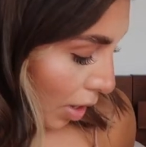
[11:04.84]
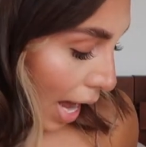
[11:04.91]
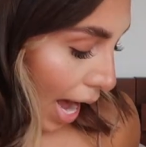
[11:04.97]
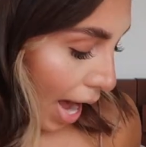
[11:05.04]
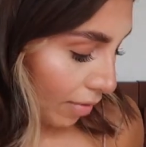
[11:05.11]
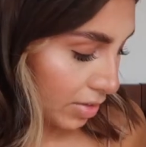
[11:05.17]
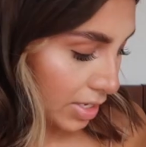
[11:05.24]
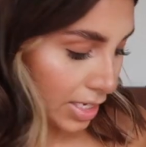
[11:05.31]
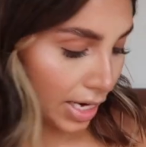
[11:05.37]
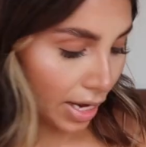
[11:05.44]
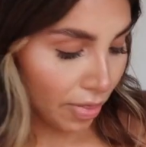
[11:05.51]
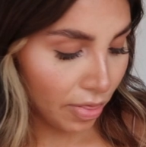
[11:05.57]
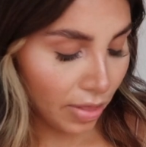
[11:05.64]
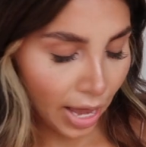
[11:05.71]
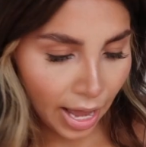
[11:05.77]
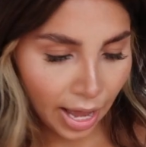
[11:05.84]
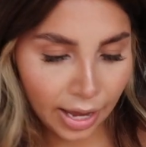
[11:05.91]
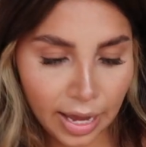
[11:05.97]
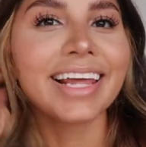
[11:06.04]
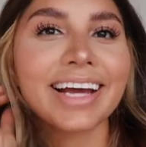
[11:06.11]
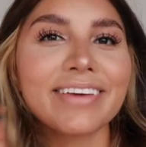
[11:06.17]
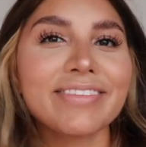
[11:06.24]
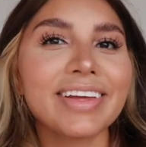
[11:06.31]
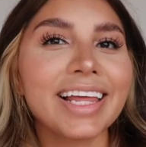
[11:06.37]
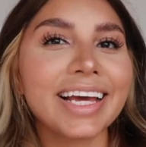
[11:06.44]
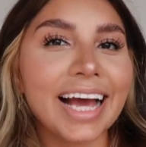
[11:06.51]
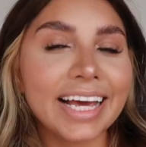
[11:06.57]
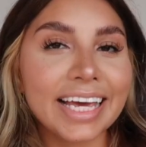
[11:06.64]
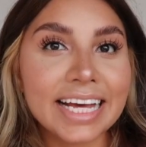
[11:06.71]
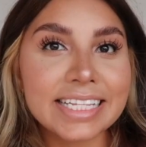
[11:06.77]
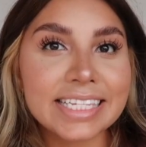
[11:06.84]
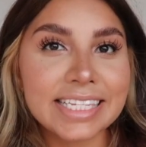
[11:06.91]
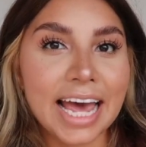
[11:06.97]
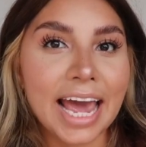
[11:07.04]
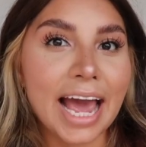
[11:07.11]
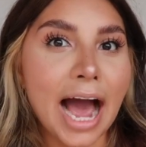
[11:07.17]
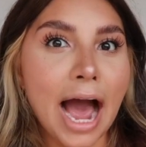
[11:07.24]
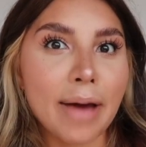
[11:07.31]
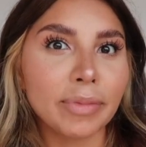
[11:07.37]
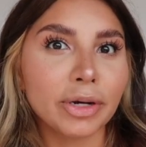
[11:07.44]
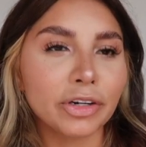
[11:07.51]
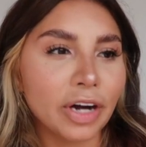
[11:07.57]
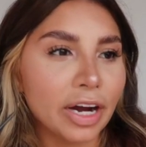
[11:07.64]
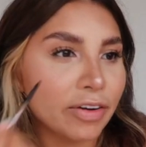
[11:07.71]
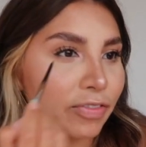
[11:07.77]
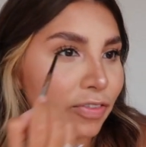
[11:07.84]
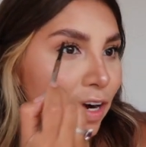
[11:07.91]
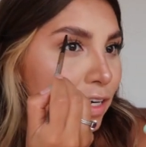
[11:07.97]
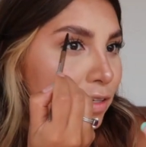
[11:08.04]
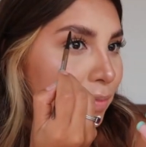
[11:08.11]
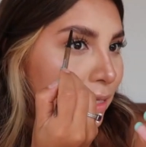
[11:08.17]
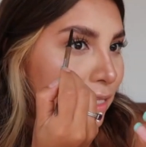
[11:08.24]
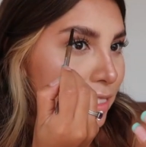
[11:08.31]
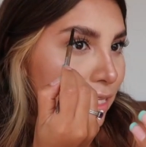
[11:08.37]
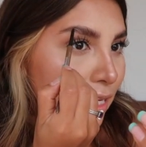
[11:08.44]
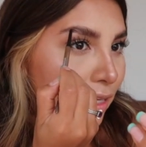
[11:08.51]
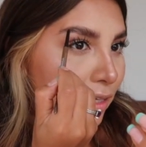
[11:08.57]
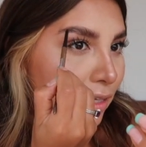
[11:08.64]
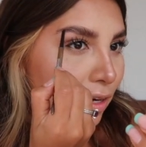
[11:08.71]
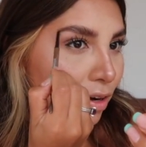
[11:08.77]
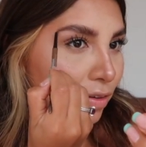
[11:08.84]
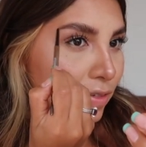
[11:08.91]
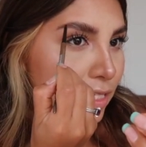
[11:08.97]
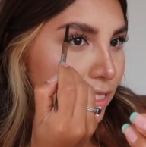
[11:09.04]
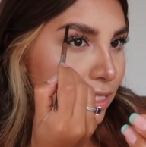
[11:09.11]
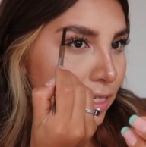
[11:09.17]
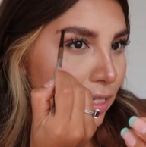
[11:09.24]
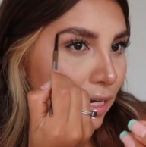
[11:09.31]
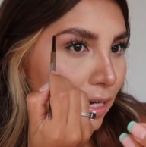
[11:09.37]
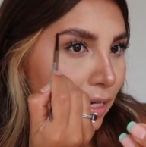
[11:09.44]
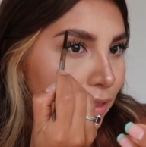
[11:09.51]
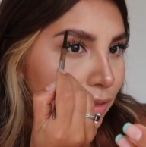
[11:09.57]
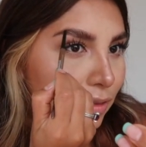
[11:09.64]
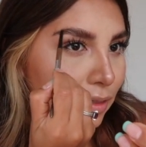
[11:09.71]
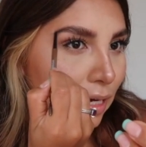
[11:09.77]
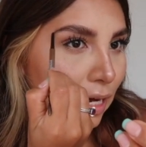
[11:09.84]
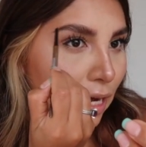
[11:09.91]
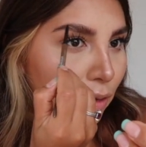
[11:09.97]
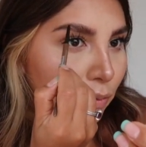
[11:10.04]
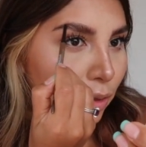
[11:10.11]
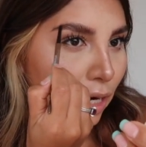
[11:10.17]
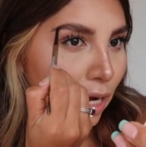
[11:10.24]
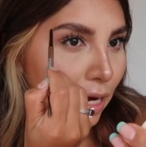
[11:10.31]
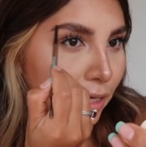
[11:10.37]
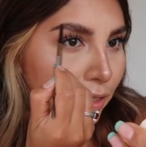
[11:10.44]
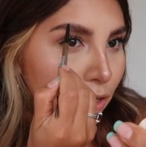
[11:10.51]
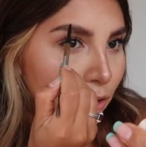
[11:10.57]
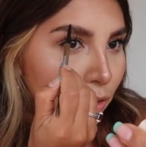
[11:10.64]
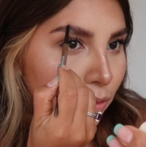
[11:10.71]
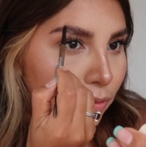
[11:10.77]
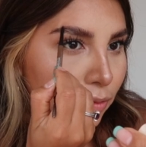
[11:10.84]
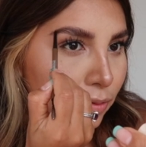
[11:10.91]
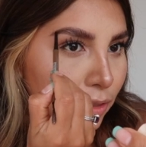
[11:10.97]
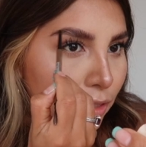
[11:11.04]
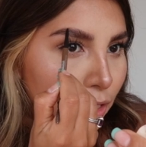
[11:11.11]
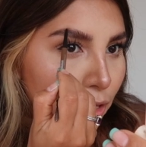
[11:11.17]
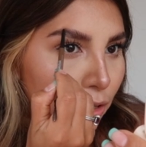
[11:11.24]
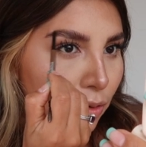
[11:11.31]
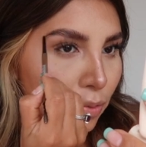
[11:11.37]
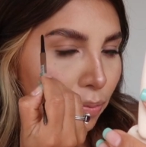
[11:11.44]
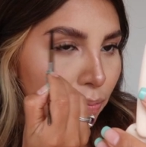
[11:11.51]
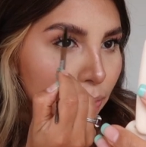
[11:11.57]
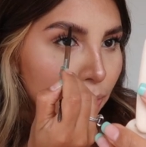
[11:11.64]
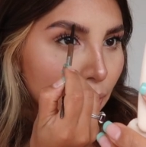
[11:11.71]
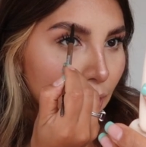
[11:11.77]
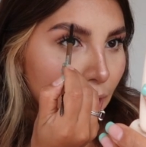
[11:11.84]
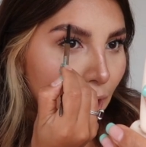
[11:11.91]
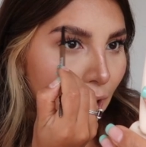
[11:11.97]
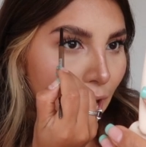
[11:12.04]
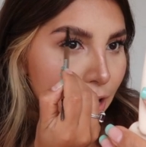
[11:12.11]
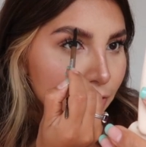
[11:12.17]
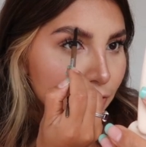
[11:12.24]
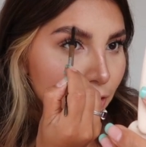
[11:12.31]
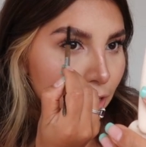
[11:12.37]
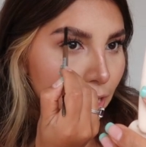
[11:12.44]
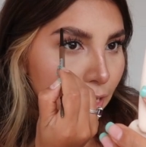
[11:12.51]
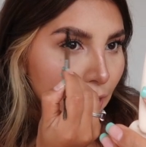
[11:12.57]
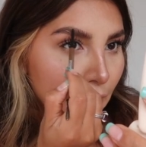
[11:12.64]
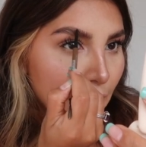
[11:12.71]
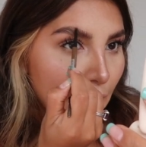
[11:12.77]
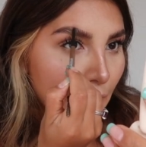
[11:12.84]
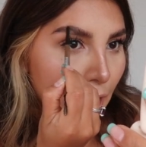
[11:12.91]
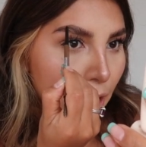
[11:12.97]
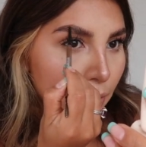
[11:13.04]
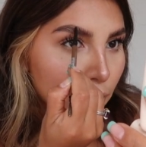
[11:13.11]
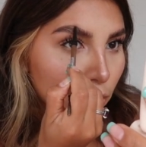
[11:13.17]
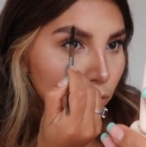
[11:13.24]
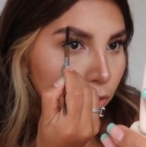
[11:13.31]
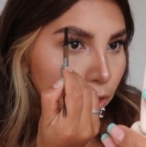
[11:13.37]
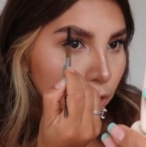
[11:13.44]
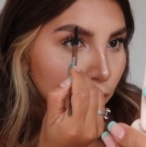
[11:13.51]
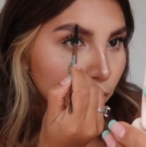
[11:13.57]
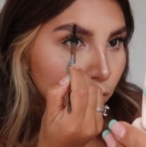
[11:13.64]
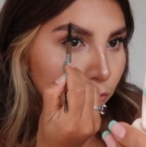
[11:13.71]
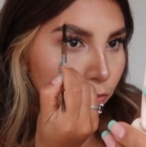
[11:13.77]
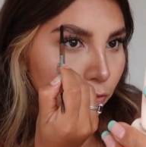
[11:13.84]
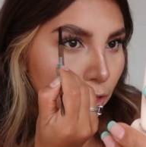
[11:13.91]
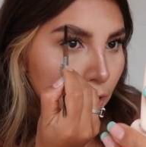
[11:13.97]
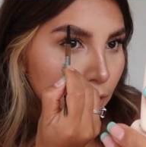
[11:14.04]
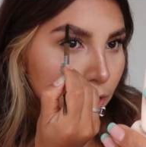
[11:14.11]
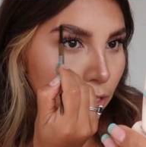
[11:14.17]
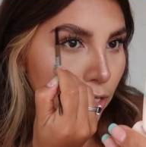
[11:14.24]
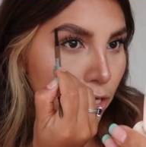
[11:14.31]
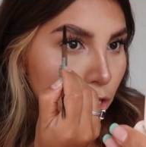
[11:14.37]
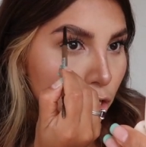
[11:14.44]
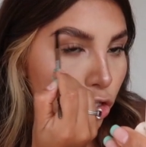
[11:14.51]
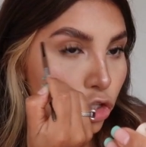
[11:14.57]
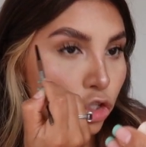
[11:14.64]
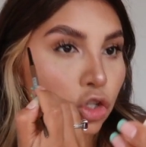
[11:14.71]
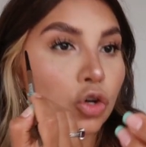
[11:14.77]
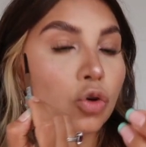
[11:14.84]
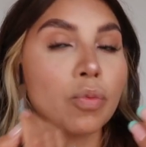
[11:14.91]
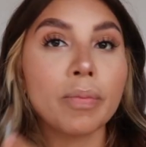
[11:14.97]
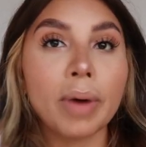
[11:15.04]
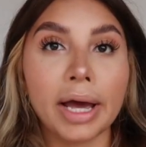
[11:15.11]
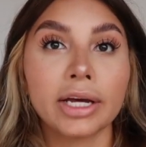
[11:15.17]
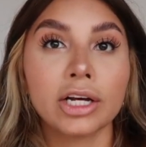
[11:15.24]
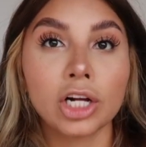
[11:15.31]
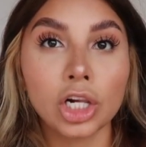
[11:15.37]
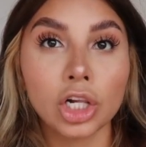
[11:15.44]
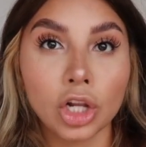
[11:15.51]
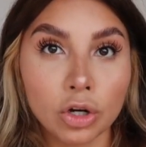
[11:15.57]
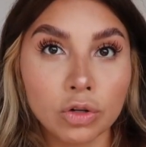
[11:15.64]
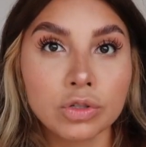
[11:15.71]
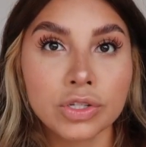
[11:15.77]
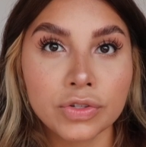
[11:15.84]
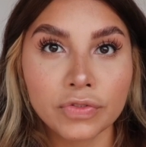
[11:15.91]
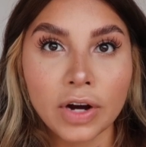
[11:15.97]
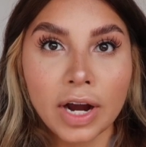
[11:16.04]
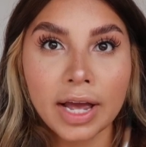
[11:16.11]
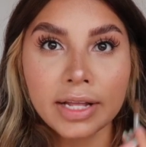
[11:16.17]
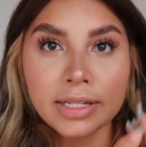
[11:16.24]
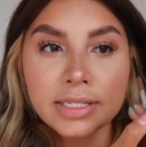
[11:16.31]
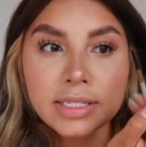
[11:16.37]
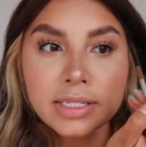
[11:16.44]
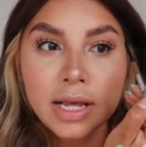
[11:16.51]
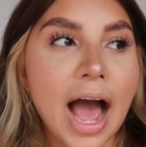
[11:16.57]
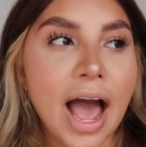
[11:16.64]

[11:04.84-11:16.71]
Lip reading: have done that. Like, I feel like I can't say I'm a great friend because like obviously how would I know, you know? But I feel like I am a really good friend to my close friends.